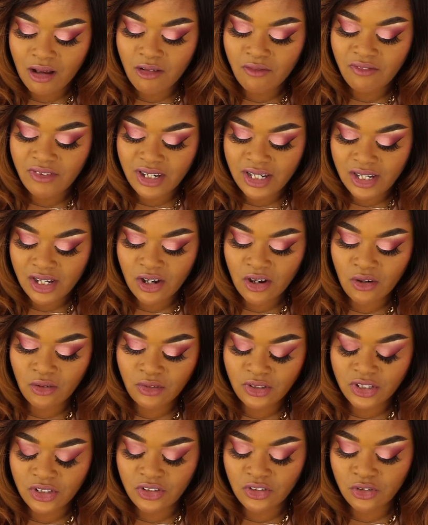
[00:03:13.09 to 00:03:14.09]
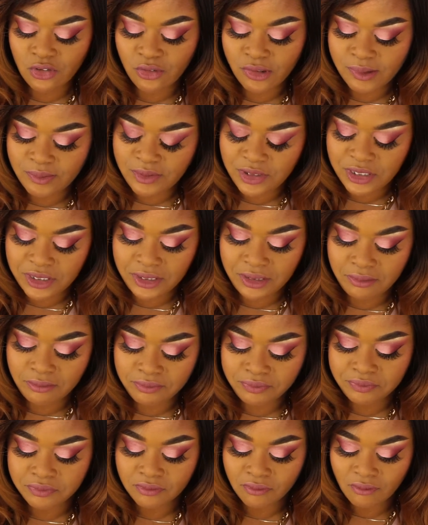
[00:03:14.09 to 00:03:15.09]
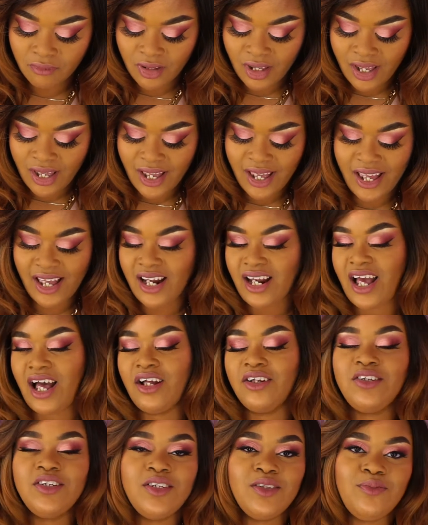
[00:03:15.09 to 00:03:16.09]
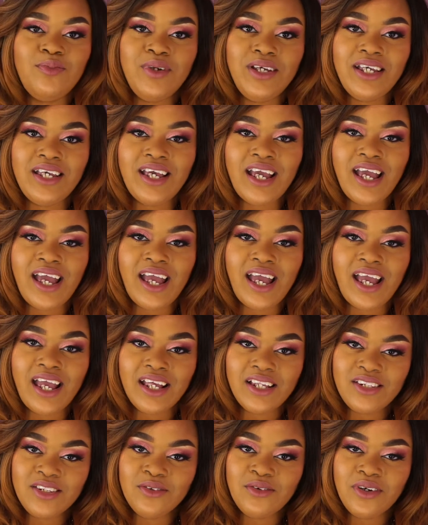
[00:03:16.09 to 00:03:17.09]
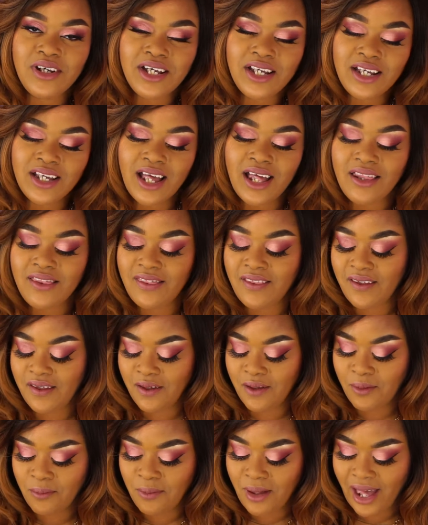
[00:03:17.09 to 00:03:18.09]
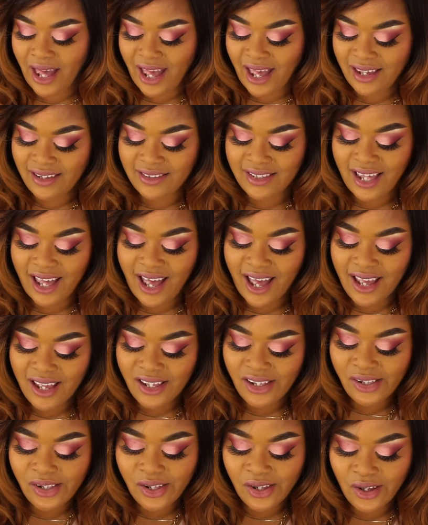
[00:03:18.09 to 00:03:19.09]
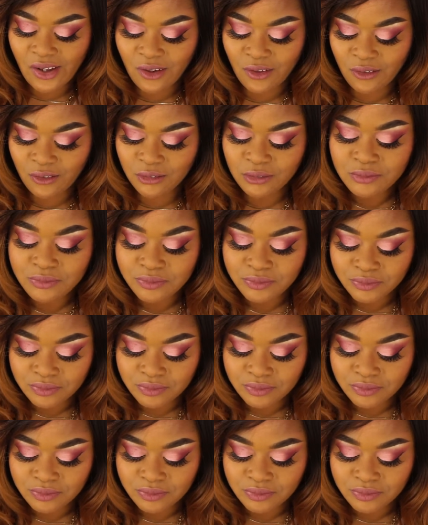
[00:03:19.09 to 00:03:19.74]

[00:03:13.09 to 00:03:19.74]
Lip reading: video description, and I'll just be answering them as I go.